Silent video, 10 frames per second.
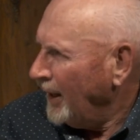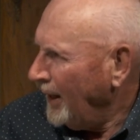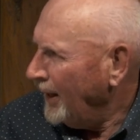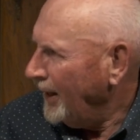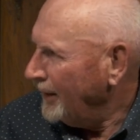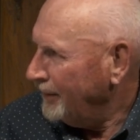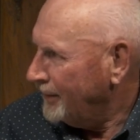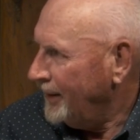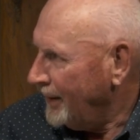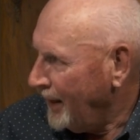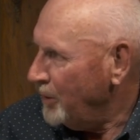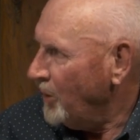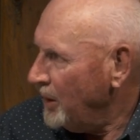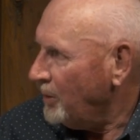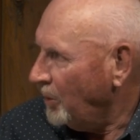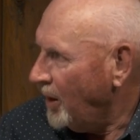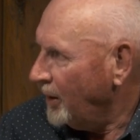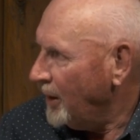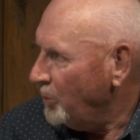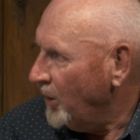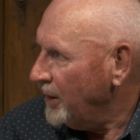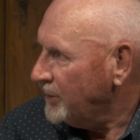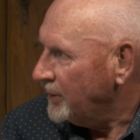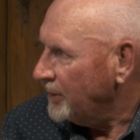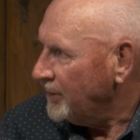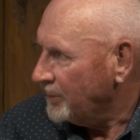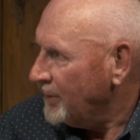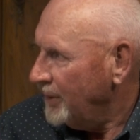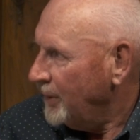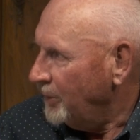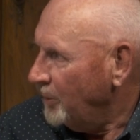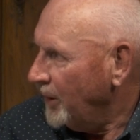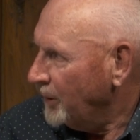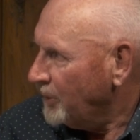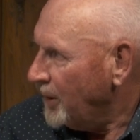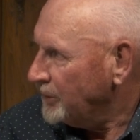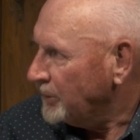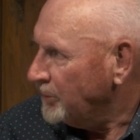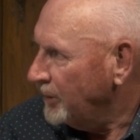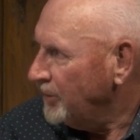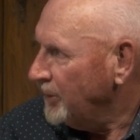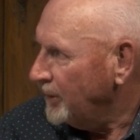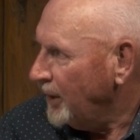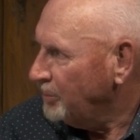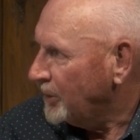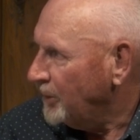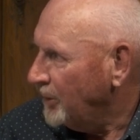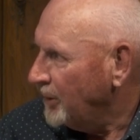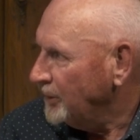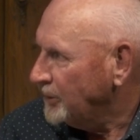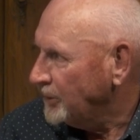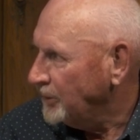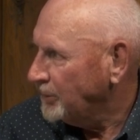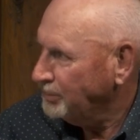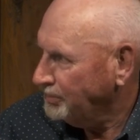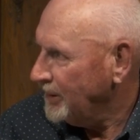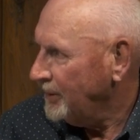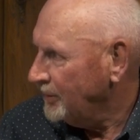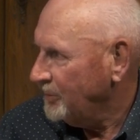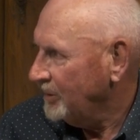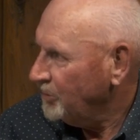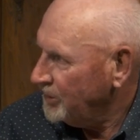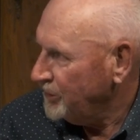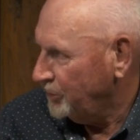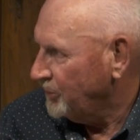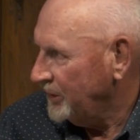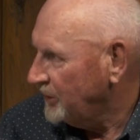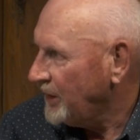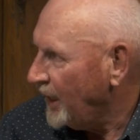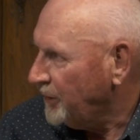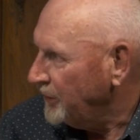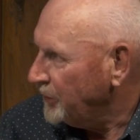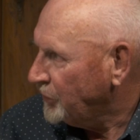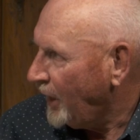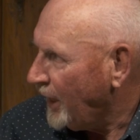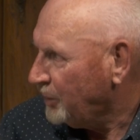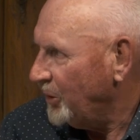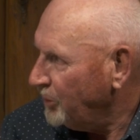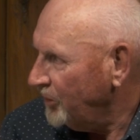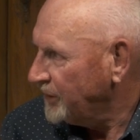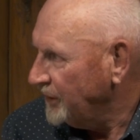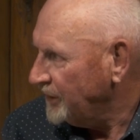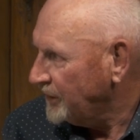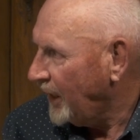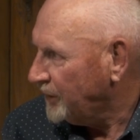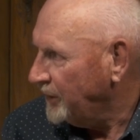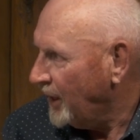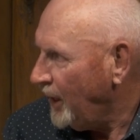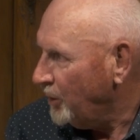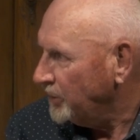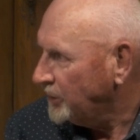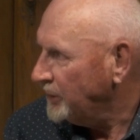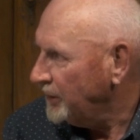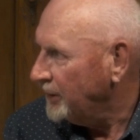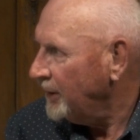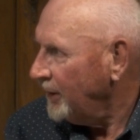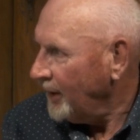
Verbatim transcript: And anyway, along I went, and we went across the river and up to Lawrence's. Um, it isn't exactly a shack, but it wasn't exactly a house either.